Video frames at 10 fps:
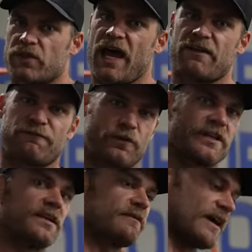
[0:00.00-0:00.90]
that
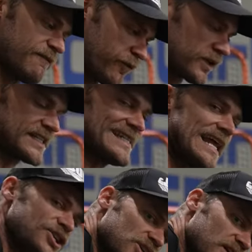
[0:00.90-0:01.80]
full
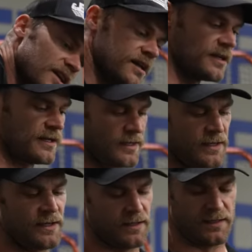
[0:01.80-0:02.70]
extension.
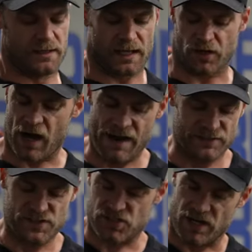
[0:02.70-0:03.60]
The
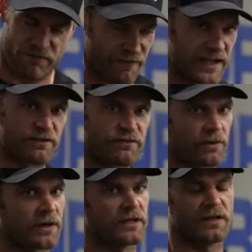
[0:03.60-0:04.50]
gravity's trying to fight you
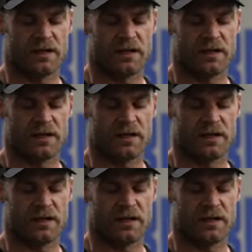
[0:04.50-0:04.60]
for it